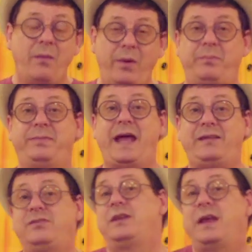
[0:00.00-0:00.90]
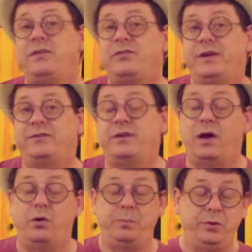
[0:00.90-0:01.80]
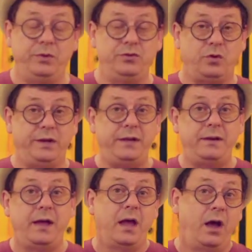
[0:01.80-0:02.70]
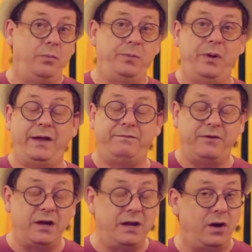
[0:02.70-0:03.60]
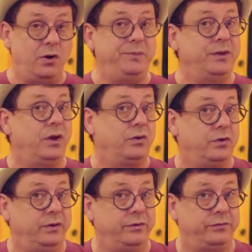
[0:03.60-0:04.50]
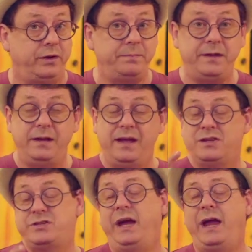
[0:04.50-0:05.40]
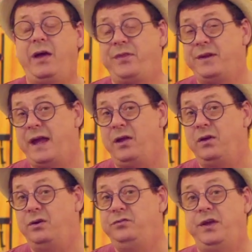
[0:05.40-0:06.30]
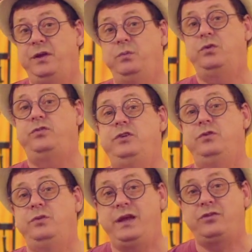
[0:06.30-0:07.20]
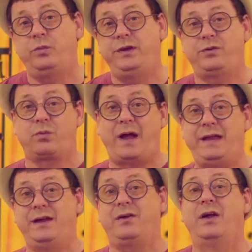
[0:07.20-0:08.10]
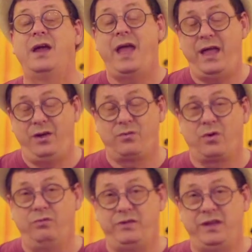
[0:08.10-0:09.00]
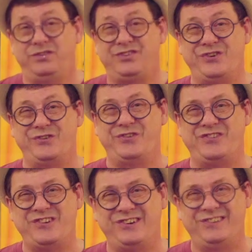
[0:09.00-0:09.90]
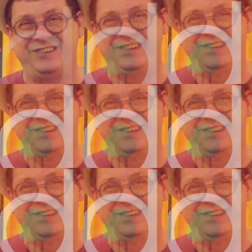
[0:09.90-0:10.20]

Well, that's today's lesson. I hope you enjoyed it. Hope you had fun. I hope you learned a little something. Check out the downloads, and we'll see you next week right here at Grove Kids Children's Church.